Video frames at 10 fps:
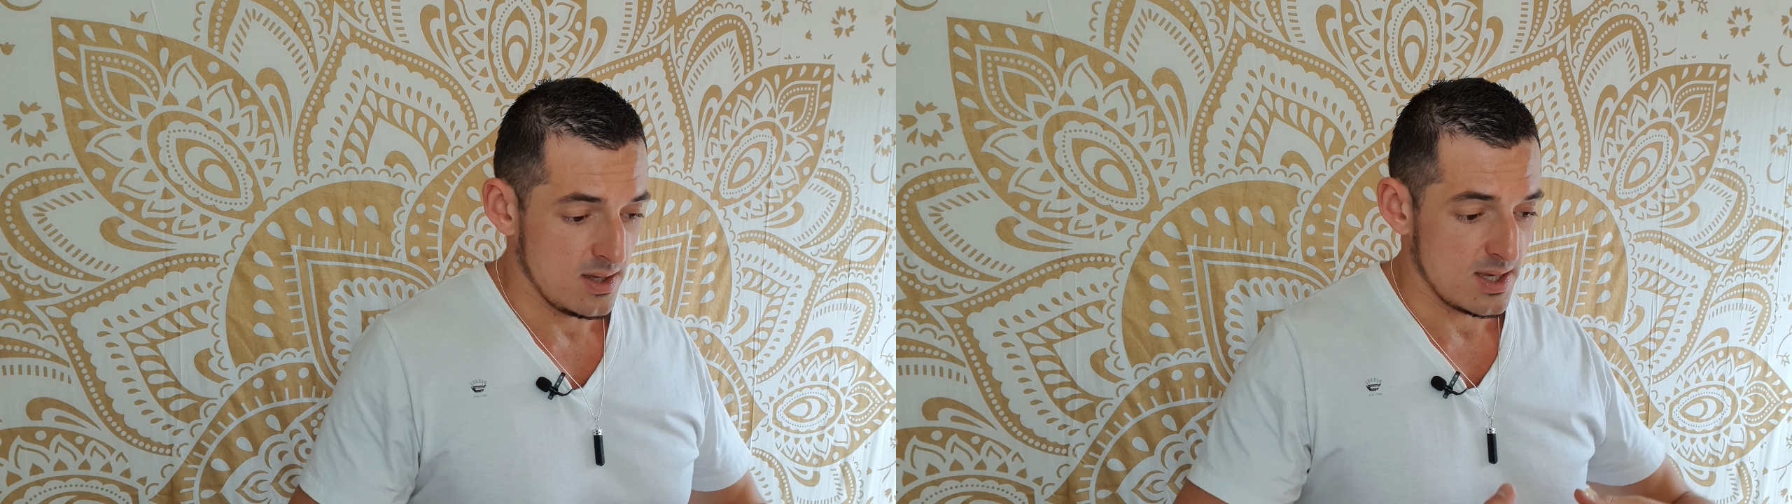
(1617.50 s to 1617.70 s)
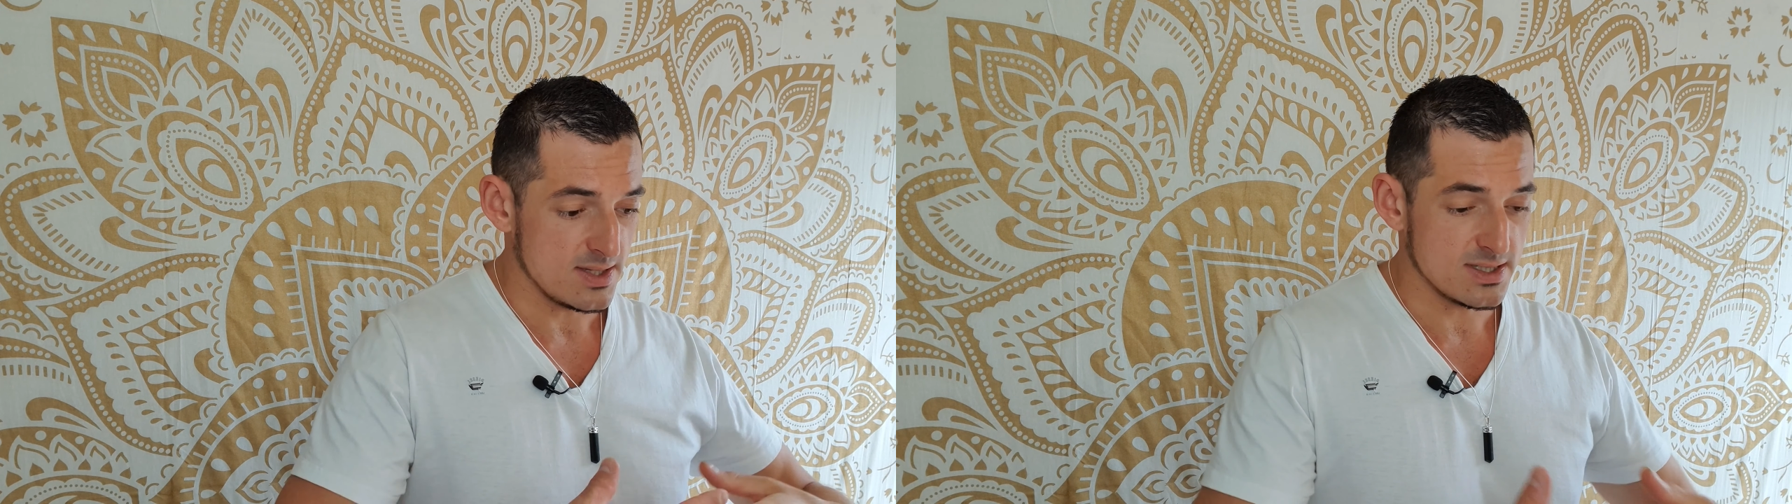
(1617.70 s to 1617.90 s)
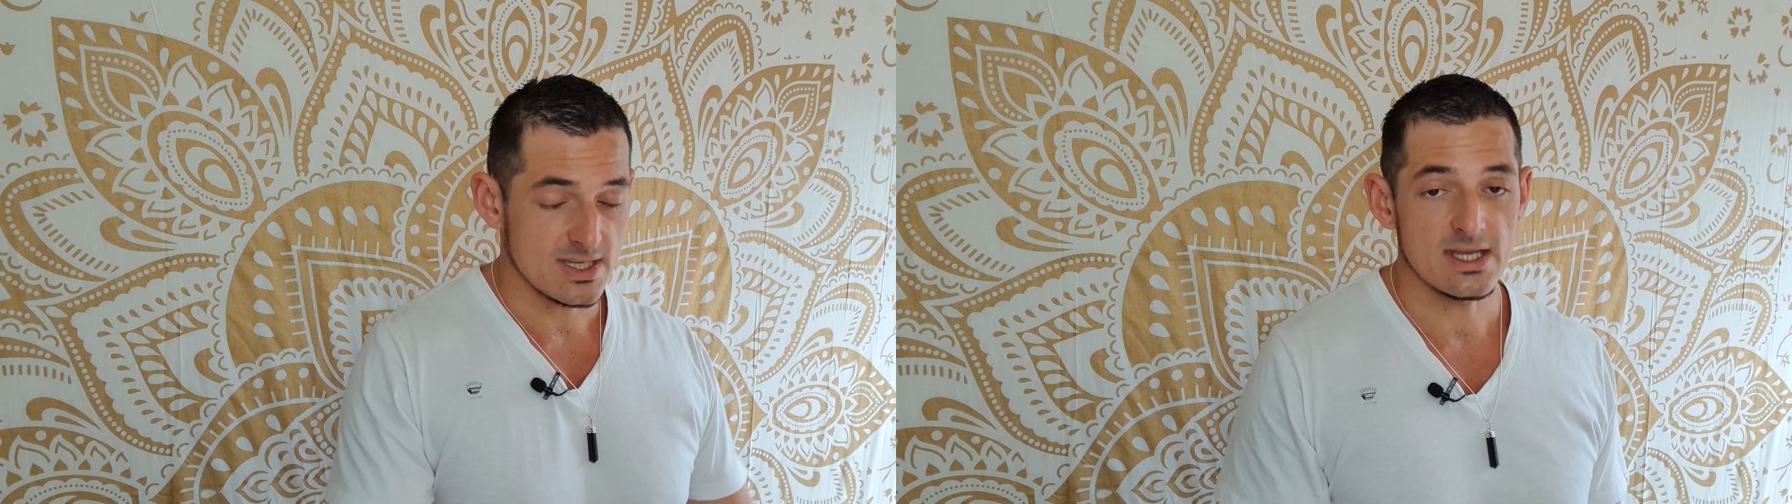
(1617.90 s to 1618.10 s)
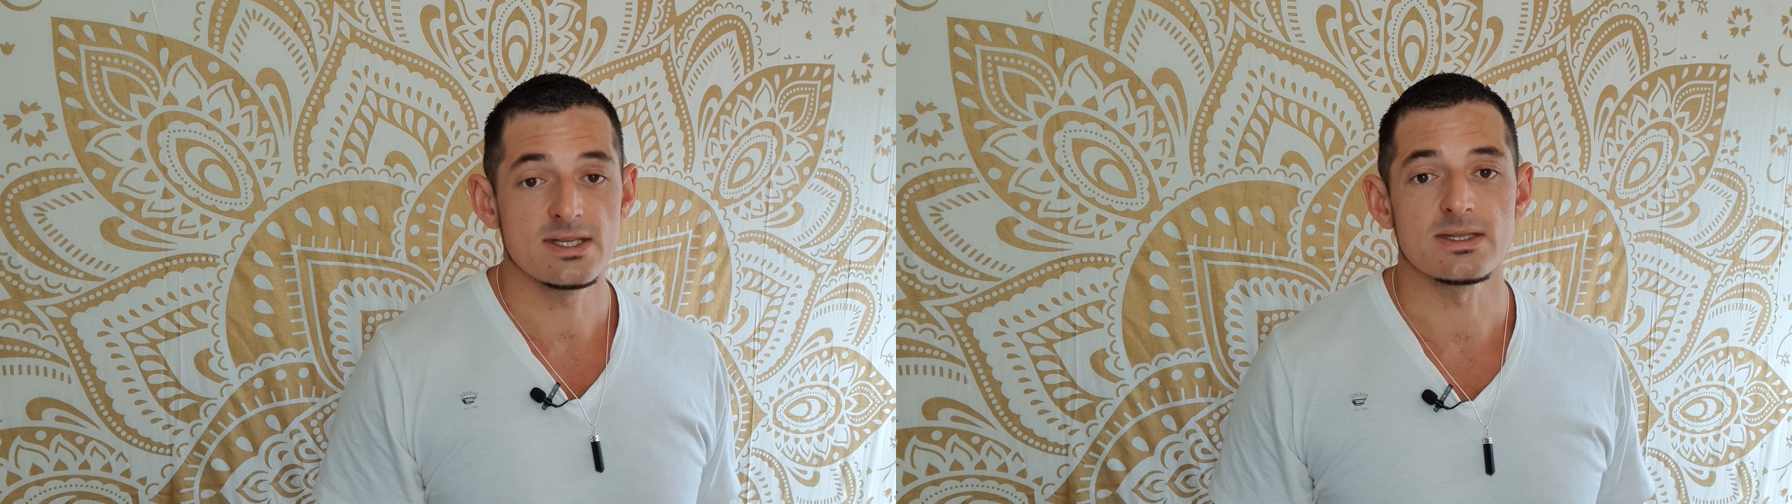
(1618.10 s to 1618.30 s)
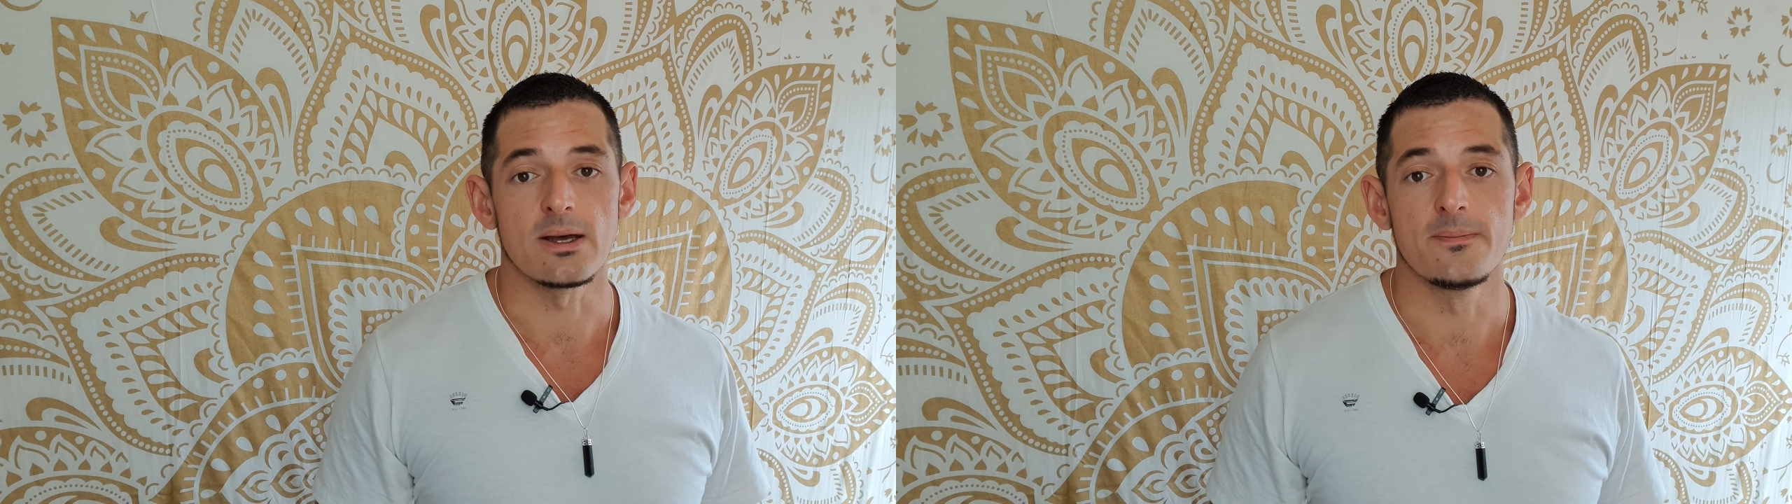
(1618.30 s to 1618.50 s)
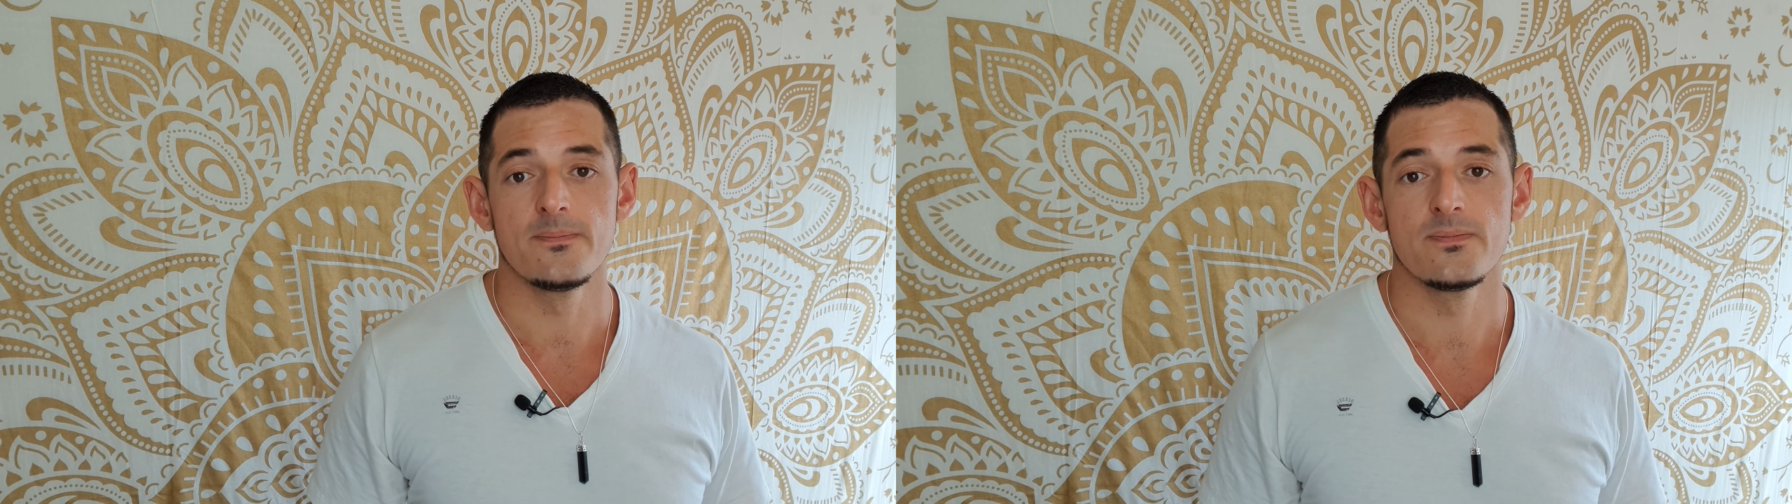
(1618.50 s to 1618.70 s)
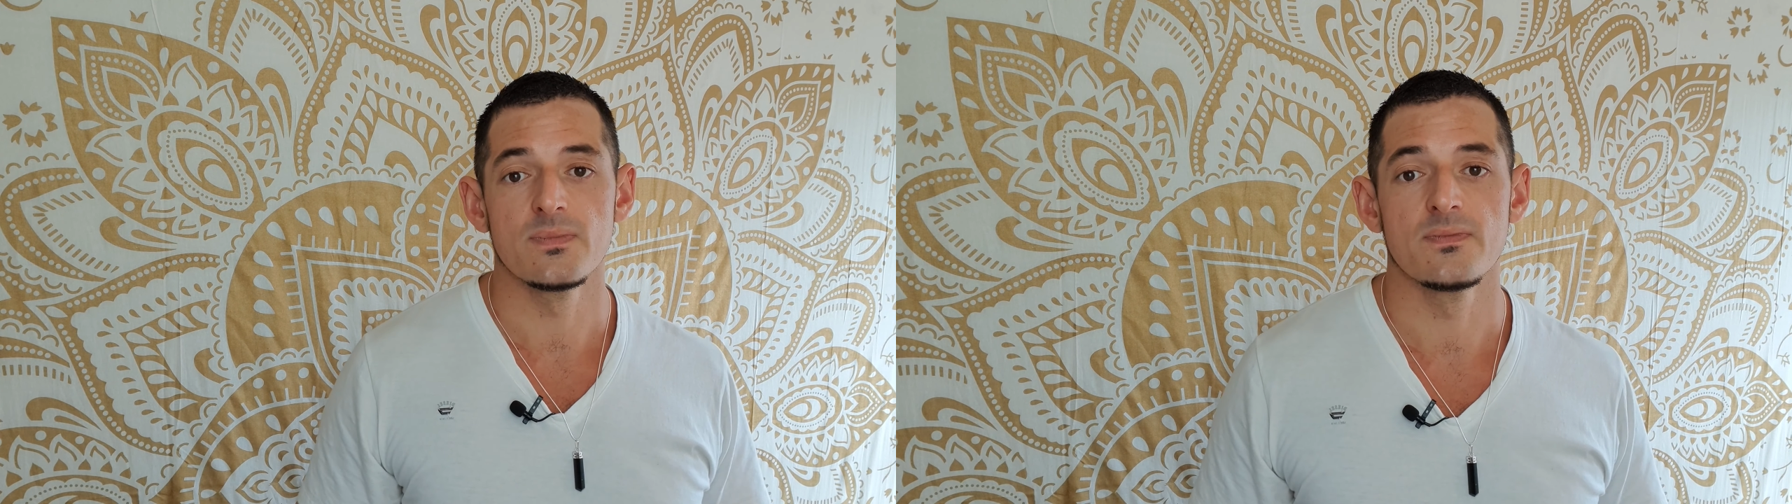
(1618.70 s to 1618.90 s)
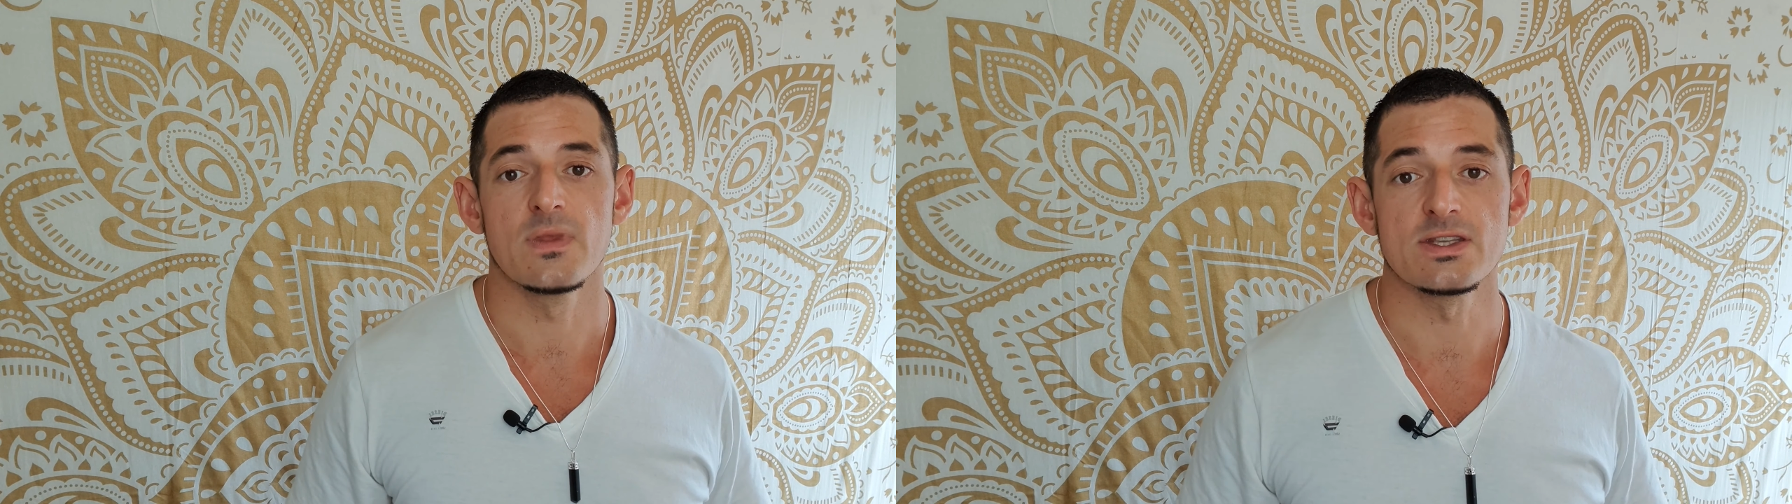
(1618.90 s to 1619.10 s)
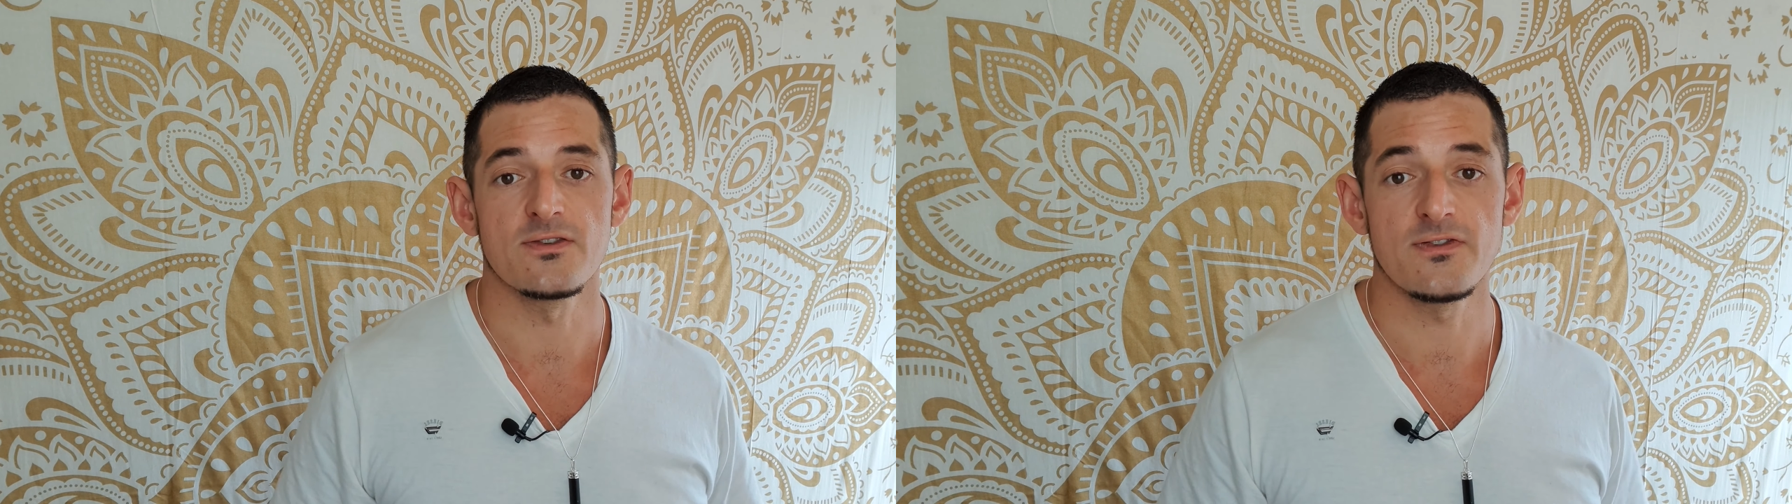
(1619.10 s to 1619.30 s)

is a taster, is a